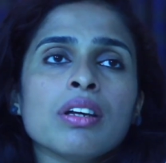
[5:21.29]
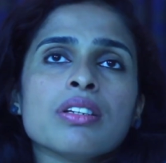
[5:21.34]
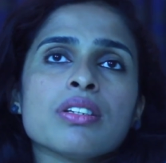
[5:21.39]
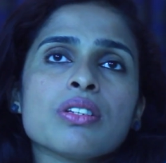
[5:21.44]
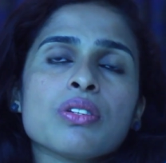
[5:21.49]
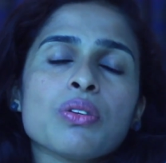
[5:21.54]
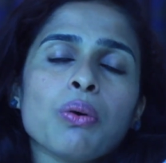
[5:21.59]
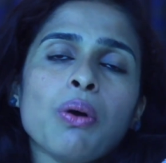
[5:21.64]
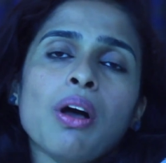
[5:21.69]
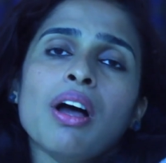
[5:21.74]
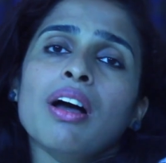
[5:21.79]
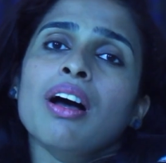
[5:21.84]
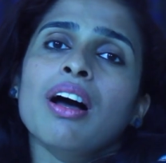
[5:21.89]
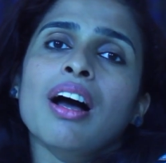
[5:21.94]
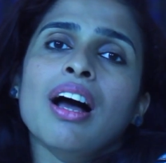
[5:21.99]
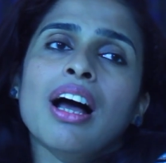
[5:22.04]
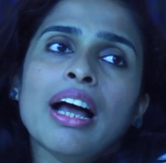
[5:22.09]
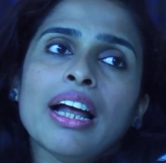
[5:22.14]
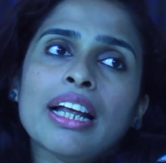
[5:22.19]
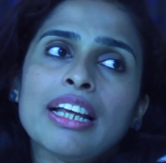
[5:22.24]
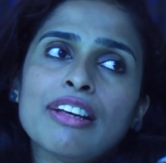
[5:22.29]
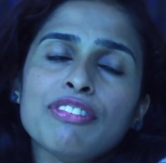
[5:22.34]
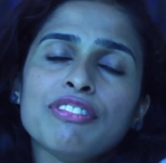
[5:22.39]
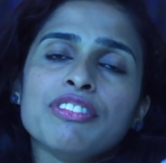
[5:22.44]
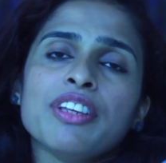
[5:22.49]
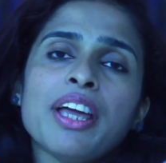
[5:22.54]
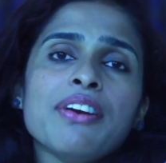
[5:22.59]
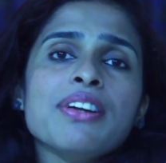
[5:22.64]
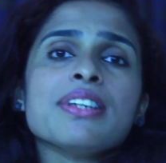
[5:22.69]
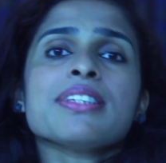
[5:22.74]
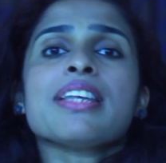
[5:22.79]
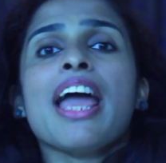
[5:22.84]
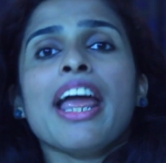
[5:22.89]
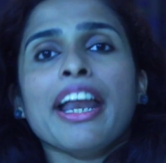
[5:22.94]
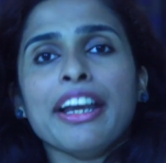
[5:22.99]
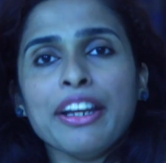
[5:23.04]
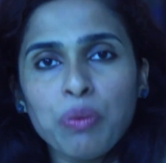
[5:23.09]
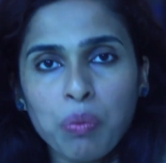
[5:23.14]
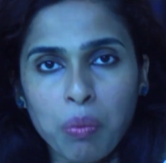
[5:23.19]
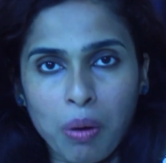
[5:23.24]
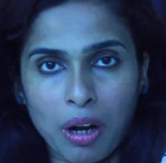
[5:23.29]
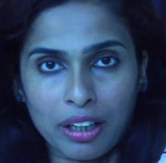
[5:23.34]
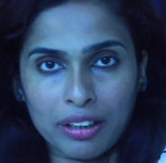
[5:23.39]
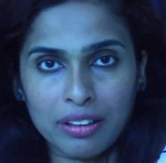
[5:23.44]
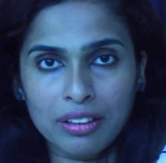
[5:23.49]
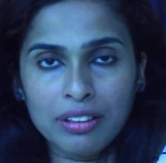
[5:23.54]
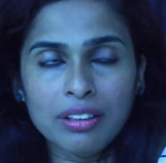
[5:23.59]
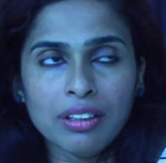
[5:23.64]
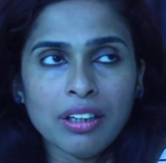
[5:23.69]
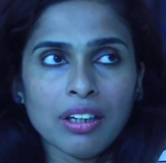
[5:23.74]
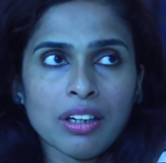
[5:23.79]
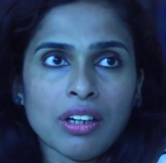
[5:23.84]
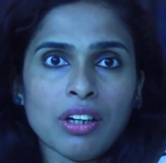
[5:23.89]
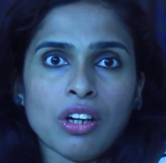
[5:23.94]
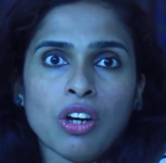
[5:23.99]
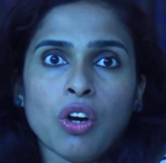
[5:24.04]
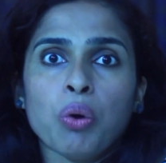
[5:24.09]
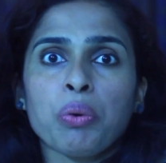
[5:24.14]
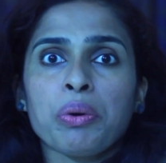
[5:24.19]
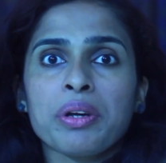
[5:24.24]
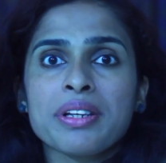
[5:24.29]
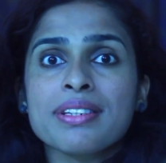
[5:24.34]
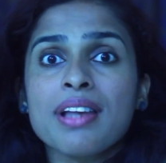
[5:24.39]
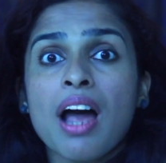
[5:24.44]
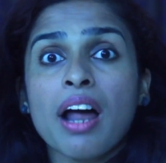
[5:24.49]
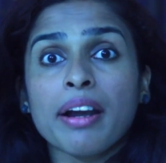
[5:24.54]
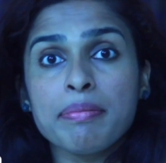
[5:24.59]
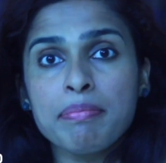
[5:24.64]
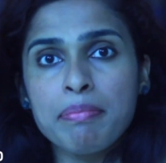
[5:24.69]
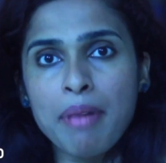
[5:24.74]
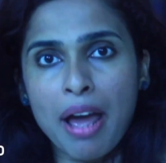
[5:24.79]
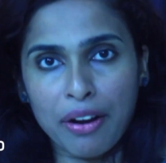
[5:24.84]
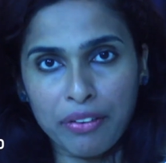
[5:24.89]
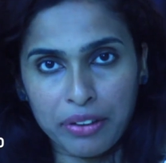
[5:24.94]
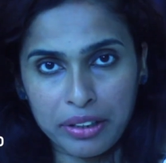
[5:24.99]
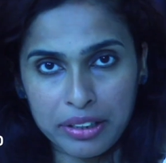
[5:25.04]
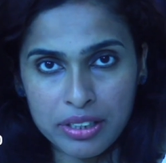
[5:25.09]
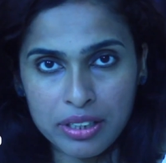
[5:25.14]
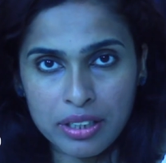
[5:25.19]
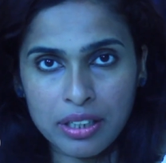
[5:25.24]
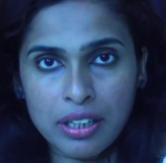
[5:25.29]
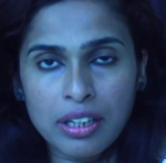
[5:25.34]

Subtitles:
So If there is anyone who is unmarried,